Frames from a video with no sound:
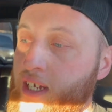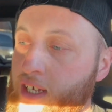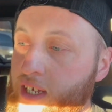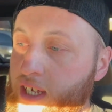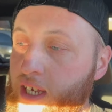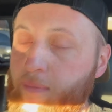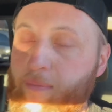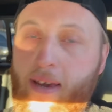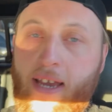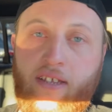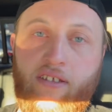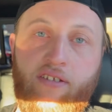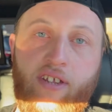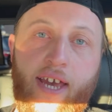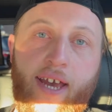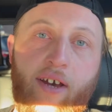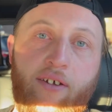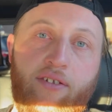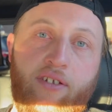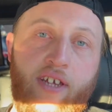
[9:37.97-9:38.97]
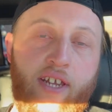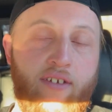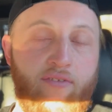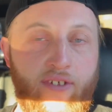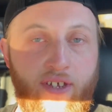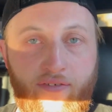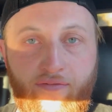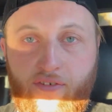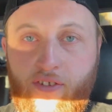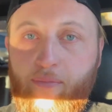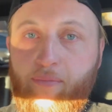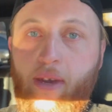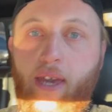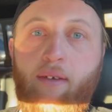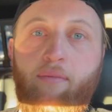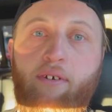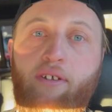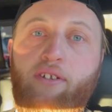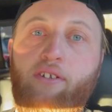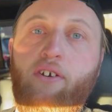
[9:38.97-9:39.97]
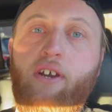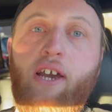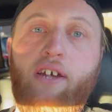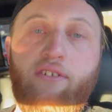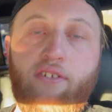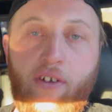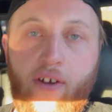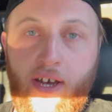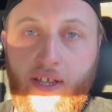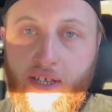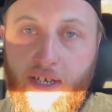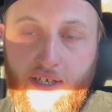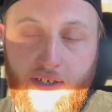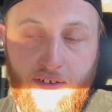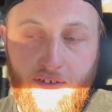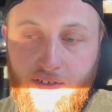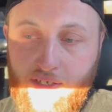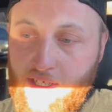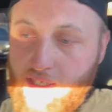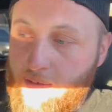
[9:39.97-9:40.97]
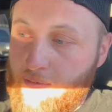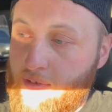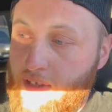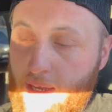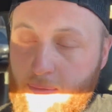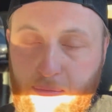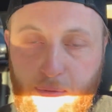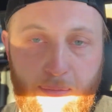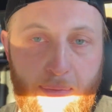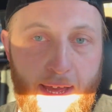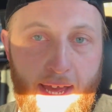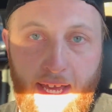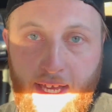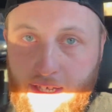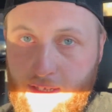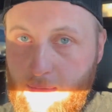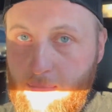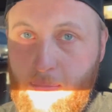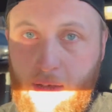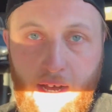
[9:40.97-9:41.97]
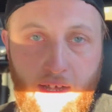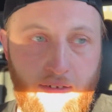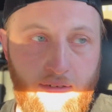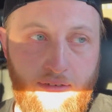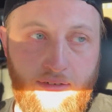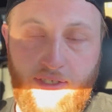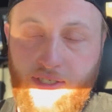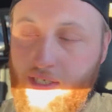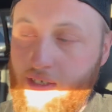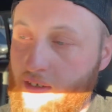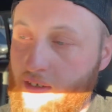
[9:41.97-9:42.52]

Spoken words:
Get back to the house, get everything for the babies. You guys know how that goes. Get the diaper bag, get the bottles, you know,